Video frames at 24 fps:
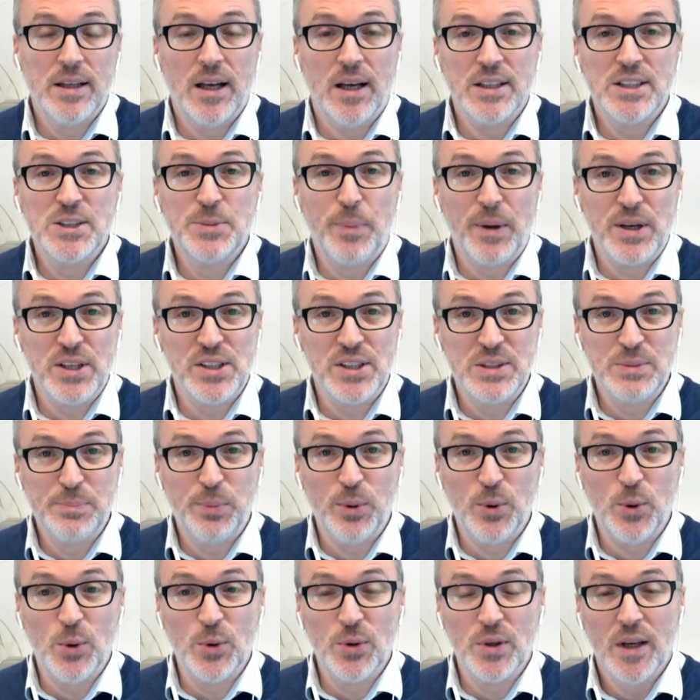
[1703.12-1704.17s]
specialist
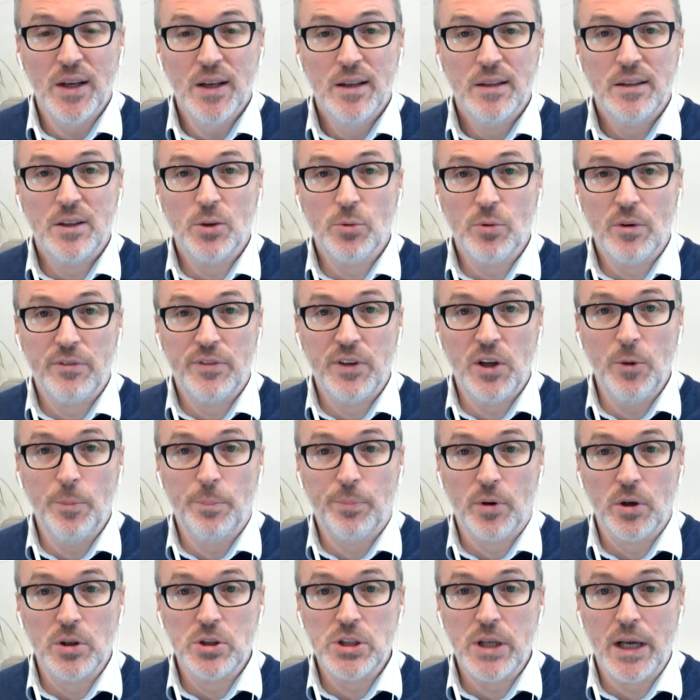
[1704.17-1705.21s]
board that review
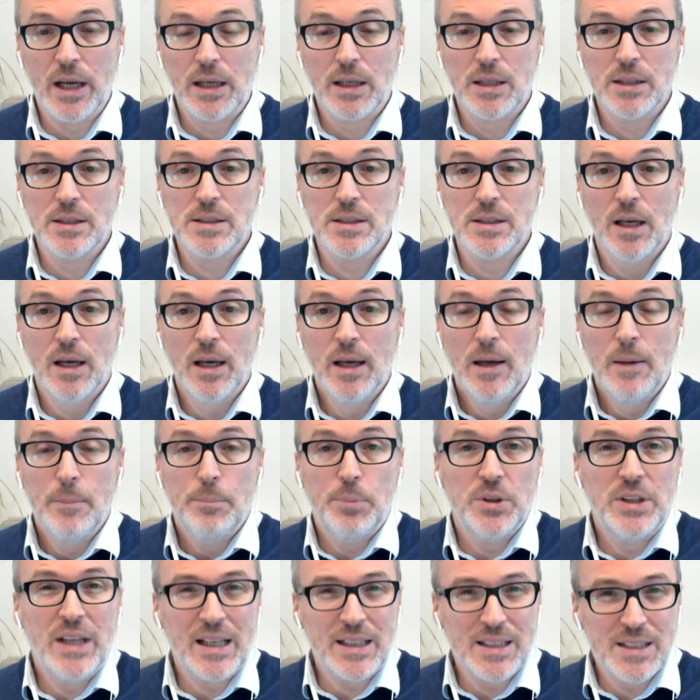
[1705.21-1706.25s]
projects.
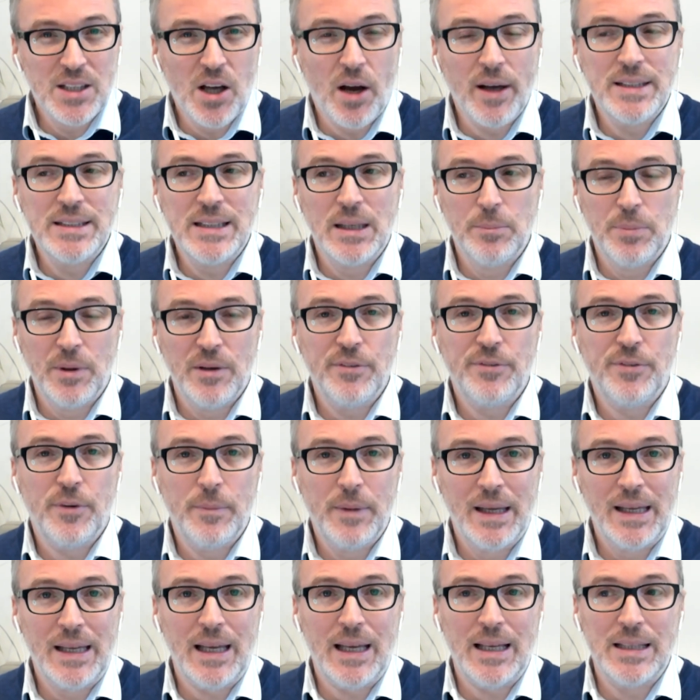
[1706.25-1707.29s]
But the exciting bit for
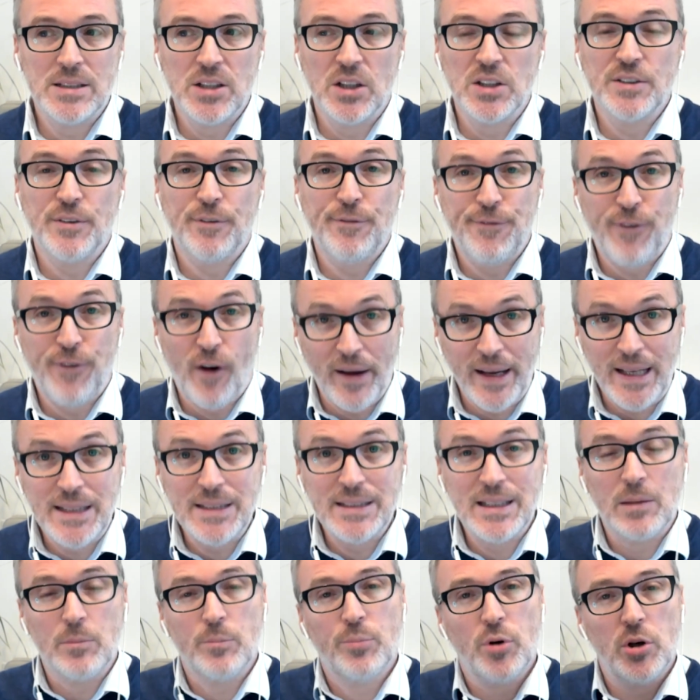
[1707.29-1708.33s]
me is us
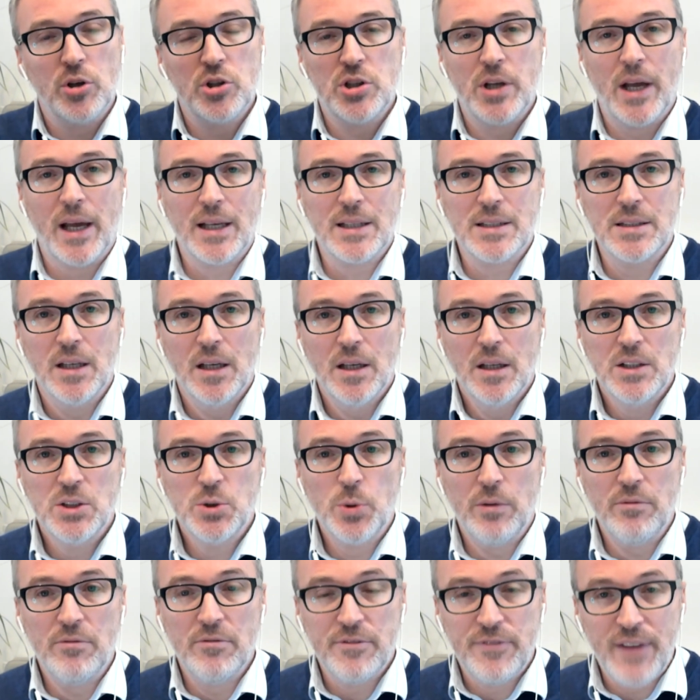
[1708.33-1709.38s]
finding projects to
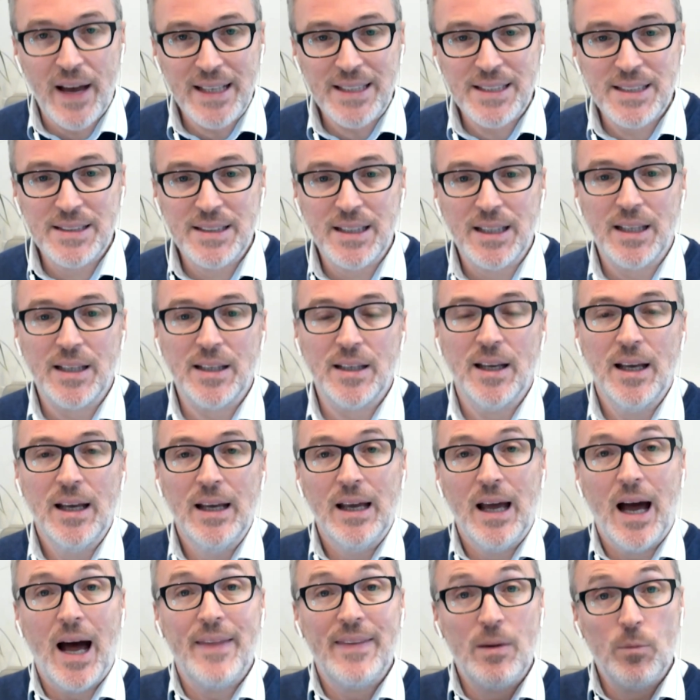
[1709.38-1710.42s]
invest in,
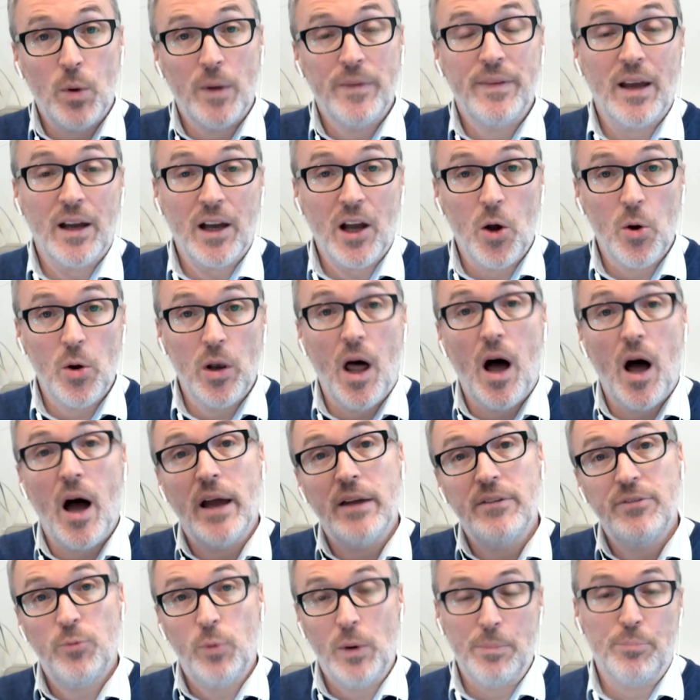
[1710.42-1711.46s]
and then when they go
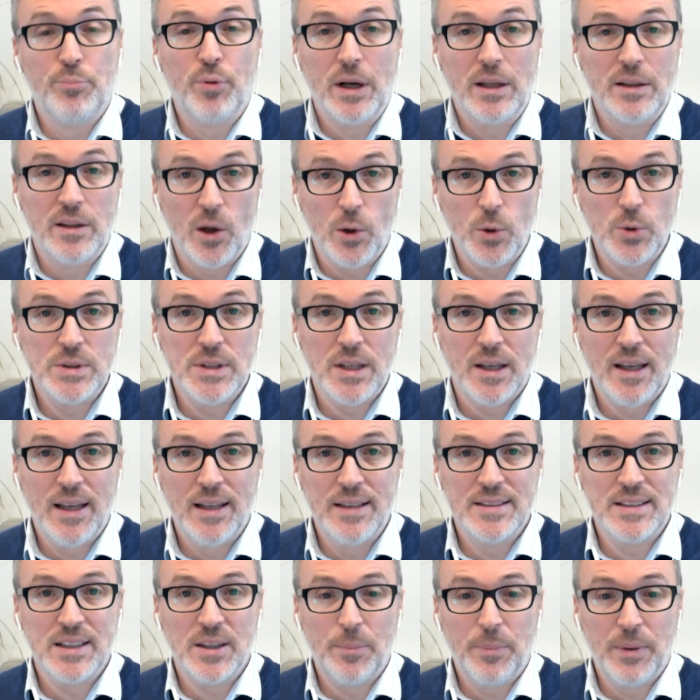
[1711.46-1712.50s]
live, we bring those
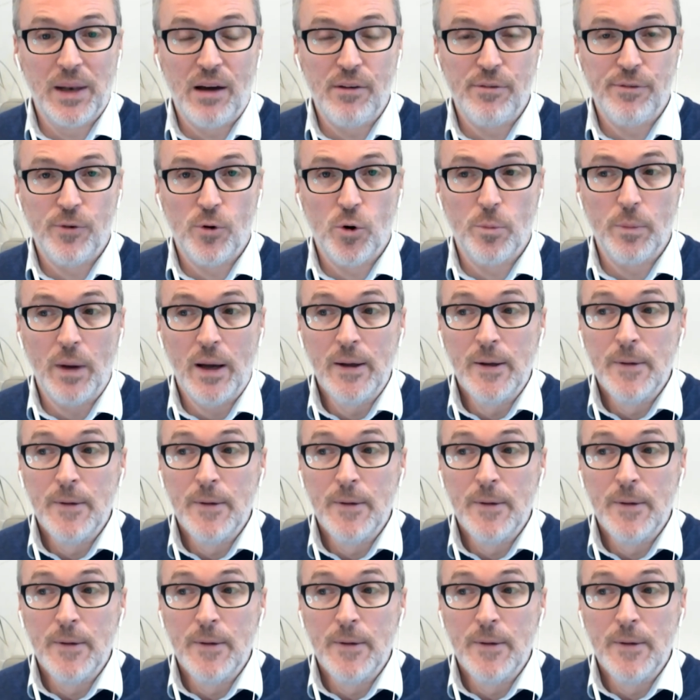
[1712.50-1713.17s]
into the platform.